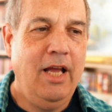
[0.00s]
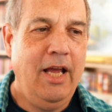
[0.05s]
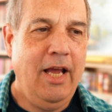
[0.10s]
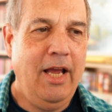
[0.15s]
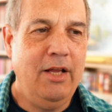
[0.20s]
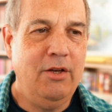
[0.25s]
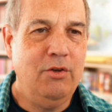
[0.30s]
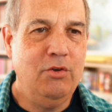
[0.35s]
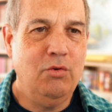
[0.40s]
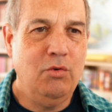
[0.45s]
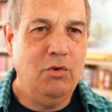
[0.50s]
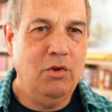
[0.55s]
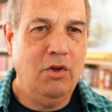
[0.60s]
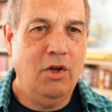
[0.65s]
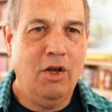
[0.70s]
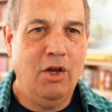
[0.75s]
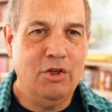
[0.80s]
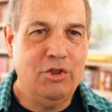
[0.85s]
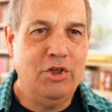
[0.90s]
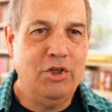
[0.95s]
And
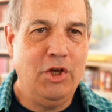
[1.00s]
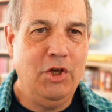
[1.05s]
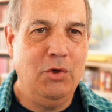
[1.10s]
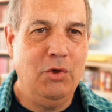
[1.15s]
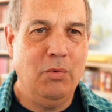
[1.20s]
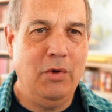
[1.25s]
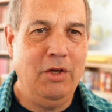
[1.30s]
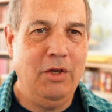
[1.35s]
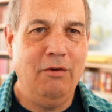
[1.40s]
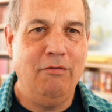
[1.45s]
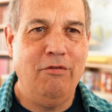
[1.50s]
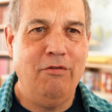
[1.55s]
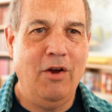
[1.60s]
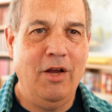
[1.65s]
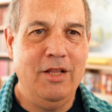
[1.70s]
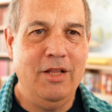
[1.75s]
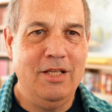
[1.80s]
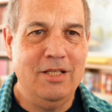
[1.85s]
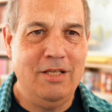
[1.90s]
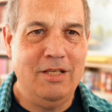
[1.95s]
I'll show you where you
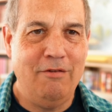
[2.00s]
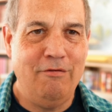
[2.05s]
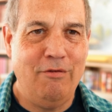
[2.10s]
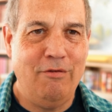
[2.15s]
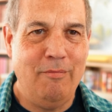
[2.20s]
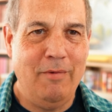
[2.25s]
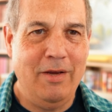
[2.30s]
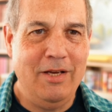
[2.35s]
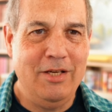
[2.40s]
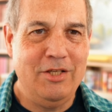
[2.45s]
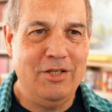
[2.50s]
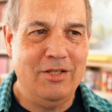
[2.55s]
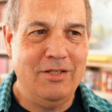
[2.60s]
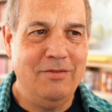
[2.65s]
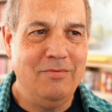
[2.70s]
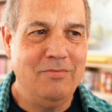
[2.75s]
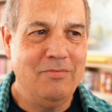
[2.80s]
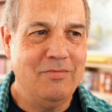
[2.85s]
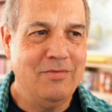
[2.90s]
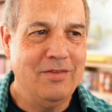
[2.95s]
find this information.